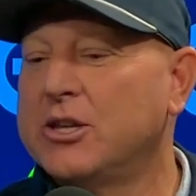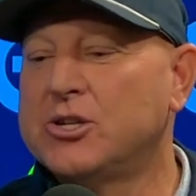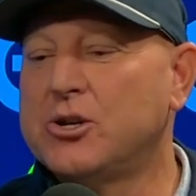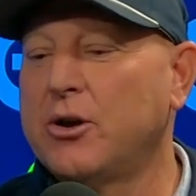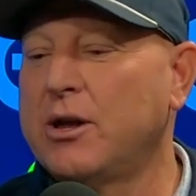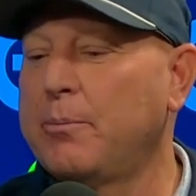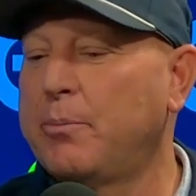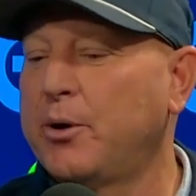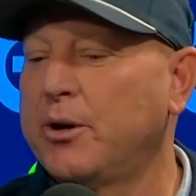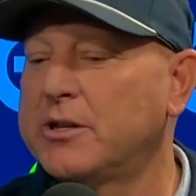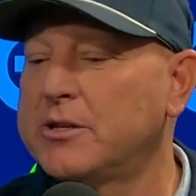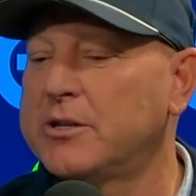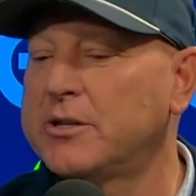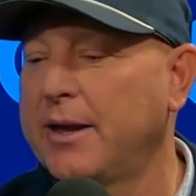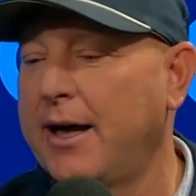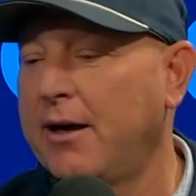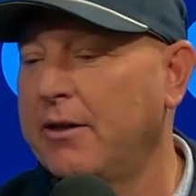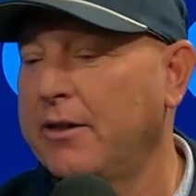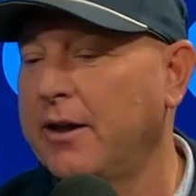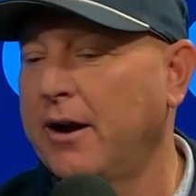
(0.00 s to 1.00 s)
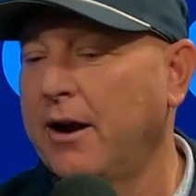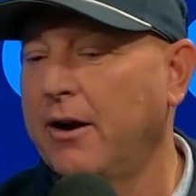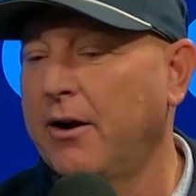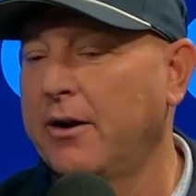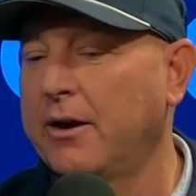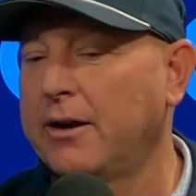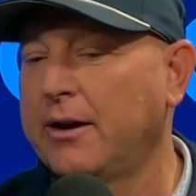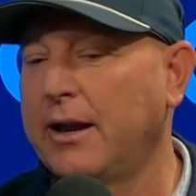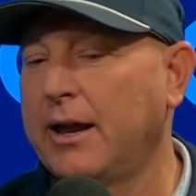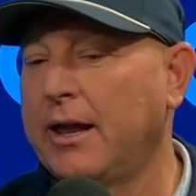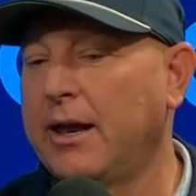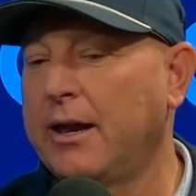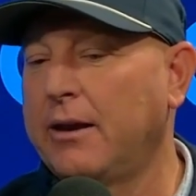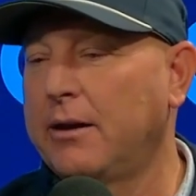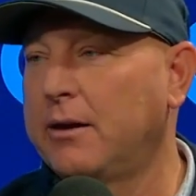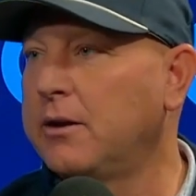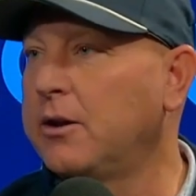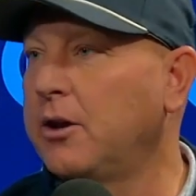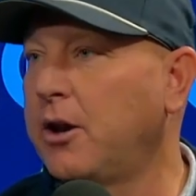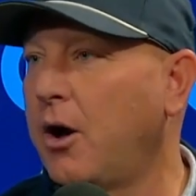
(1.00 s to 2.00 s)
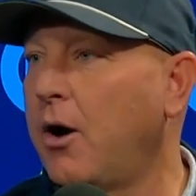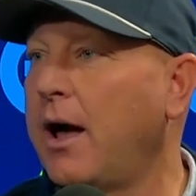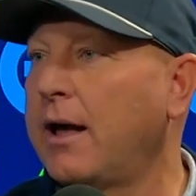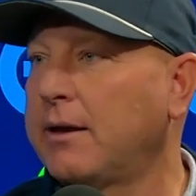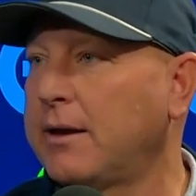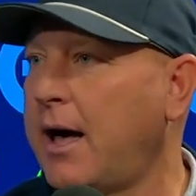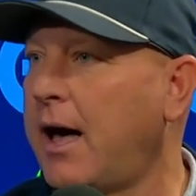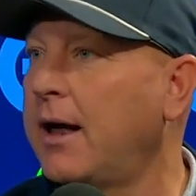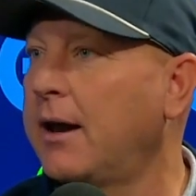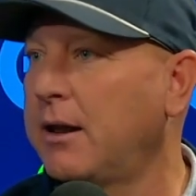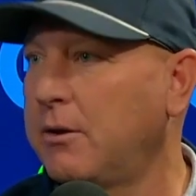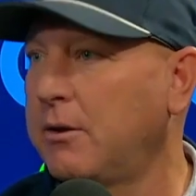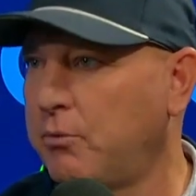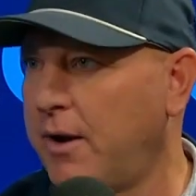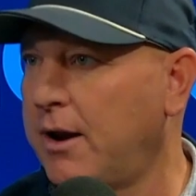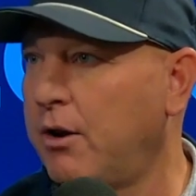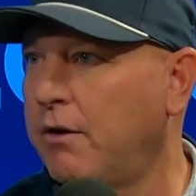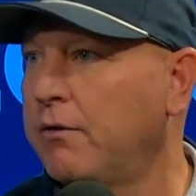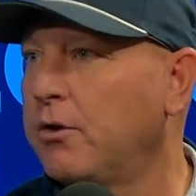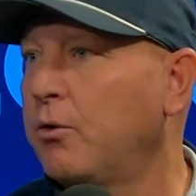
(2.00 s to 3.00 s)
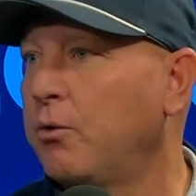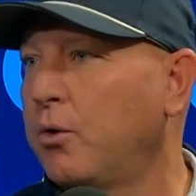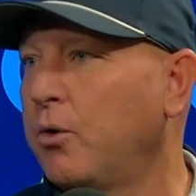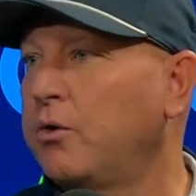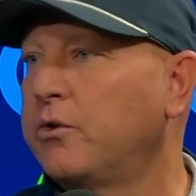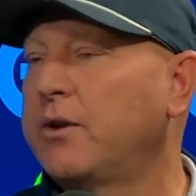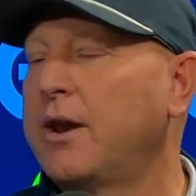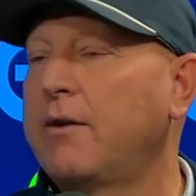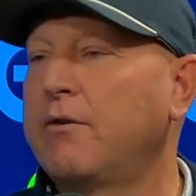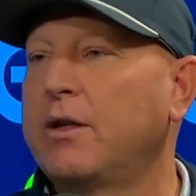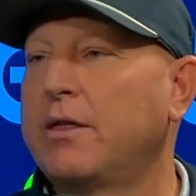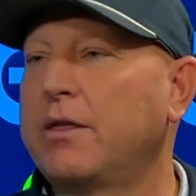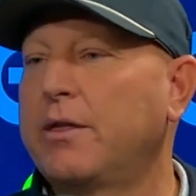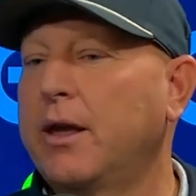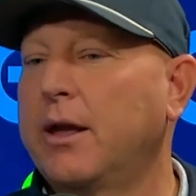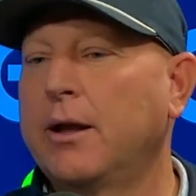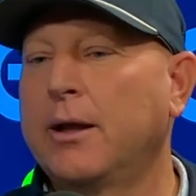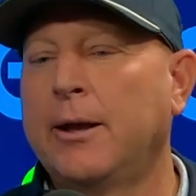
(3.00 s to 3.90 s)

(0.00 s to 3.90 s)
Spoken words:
So he puts me out there, and I kind of read over the rules and everything.